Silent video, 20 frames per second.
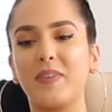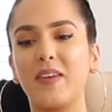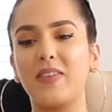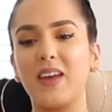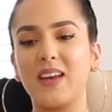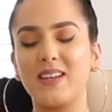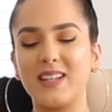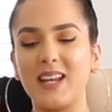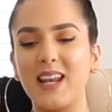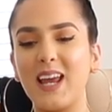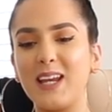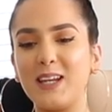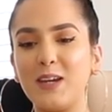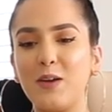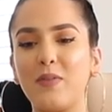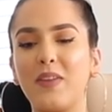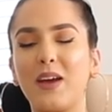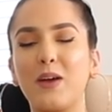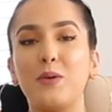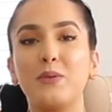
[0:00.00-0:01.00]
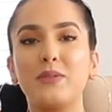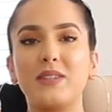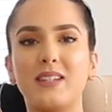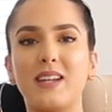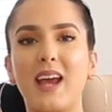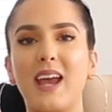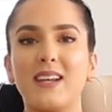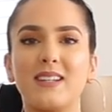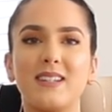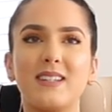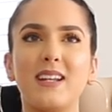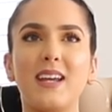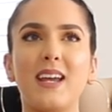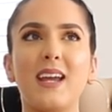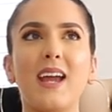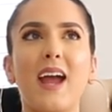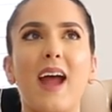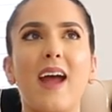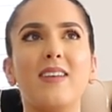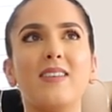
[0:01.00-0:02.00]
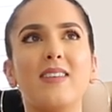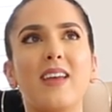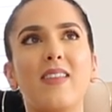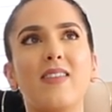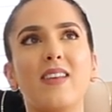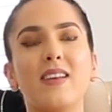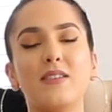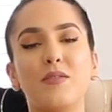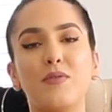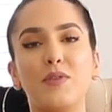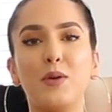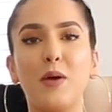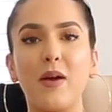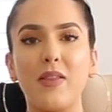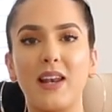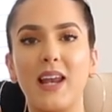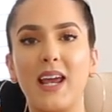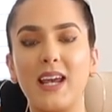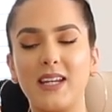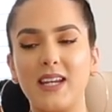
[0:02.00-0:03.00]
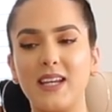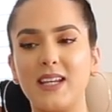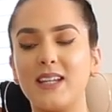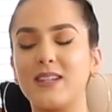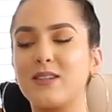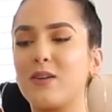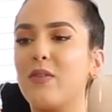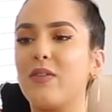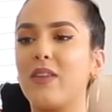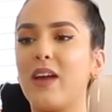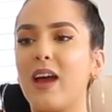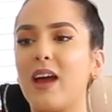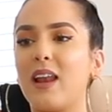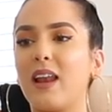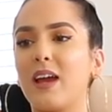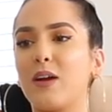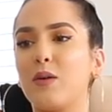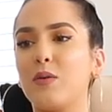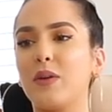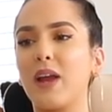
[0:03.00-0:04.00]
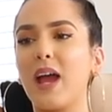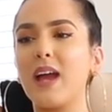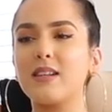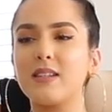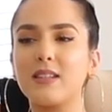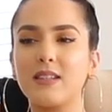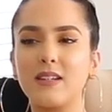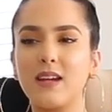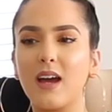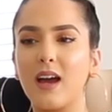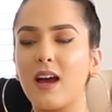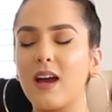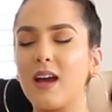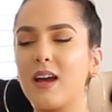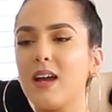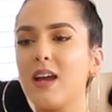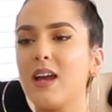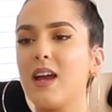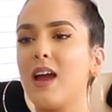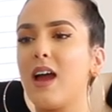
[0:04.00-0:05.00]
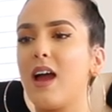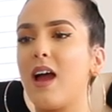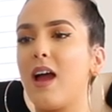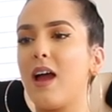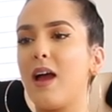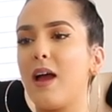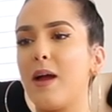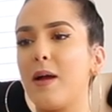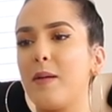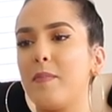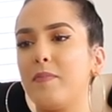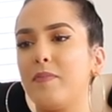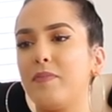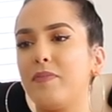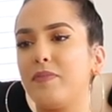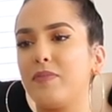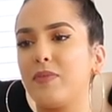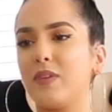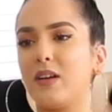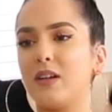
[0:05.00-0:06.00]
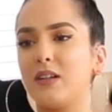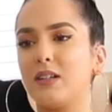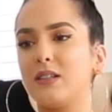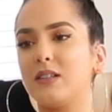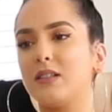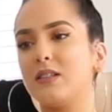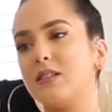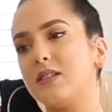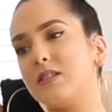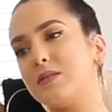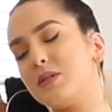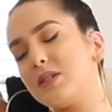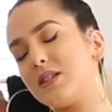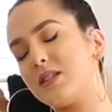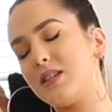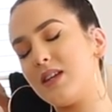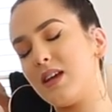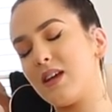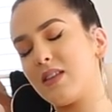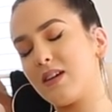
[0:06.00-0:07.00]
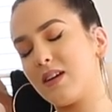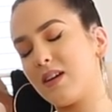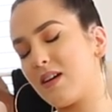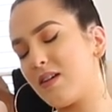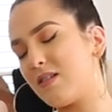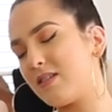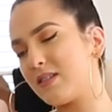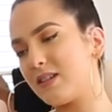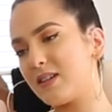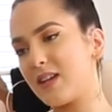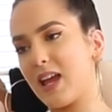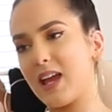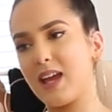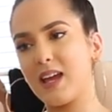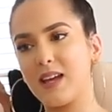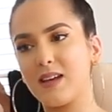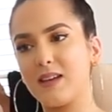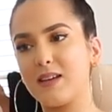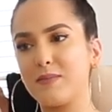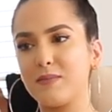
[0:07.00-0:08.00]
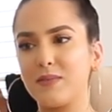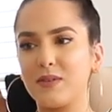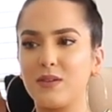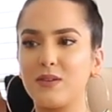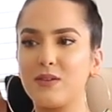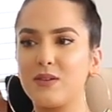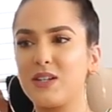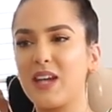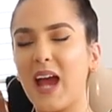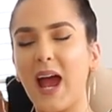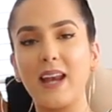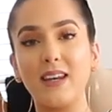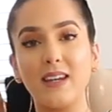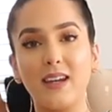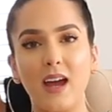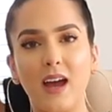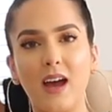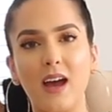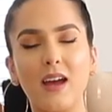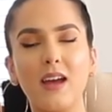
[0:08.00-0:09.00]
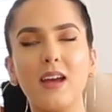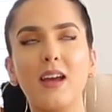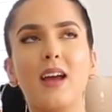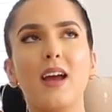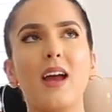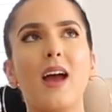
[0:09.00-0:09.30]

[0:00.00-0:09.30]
there's a lady on there called Stacey, and then there's a few other ladies on there like called Esther, what's the other girl name? Tanya.